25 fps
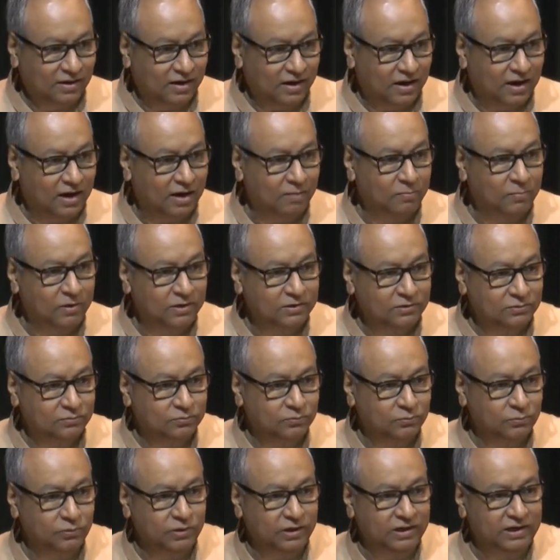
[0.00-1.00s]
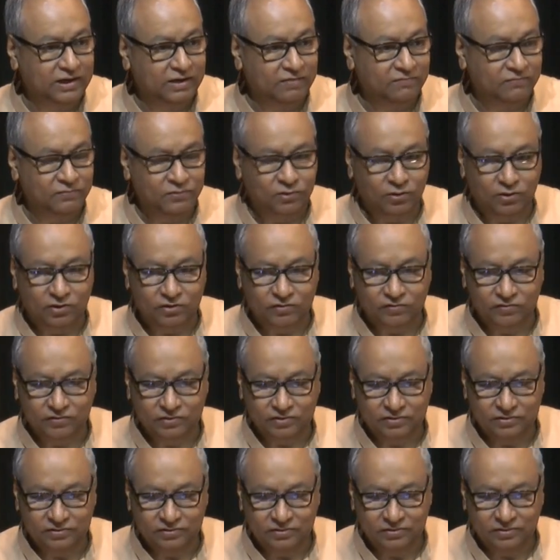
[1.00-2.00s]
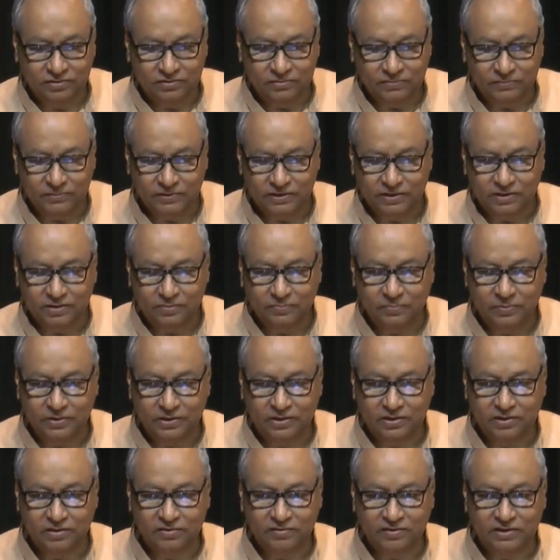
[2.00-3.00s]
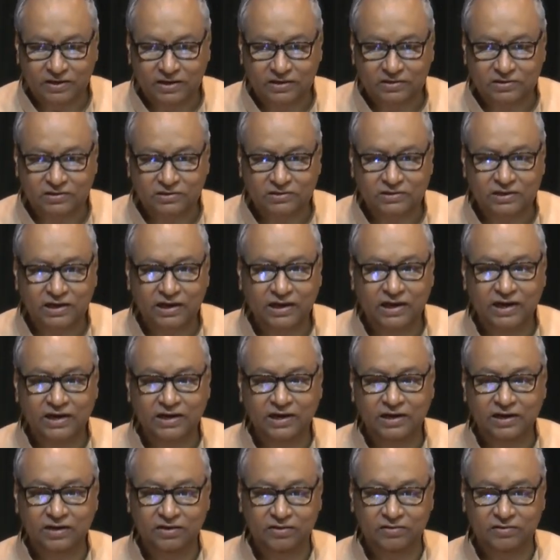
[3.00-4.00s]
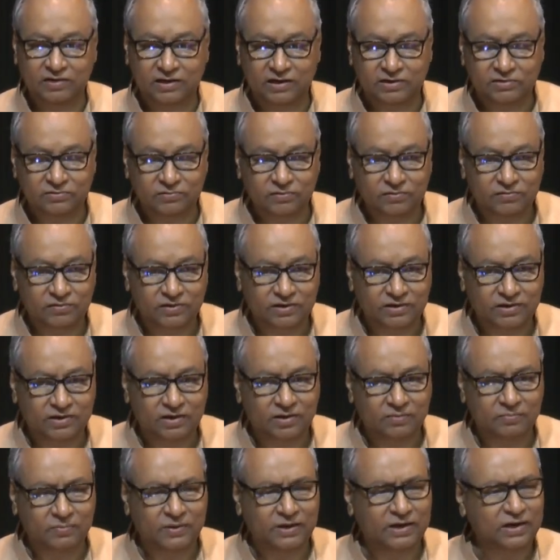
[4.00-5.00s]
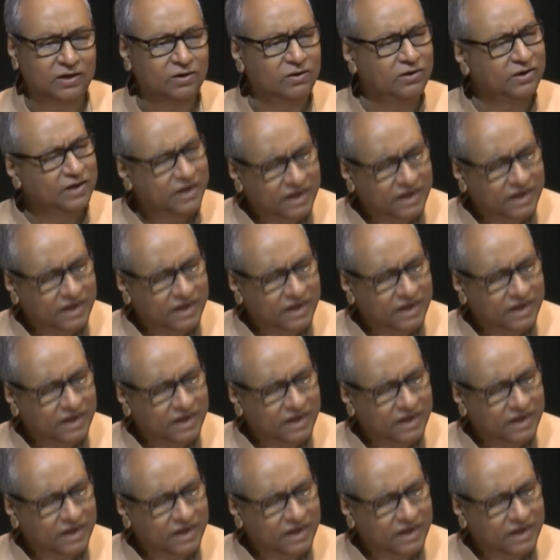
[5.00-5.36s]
How much would it have cost? Whether it be the statue, gigantic statue of Sardar Patel or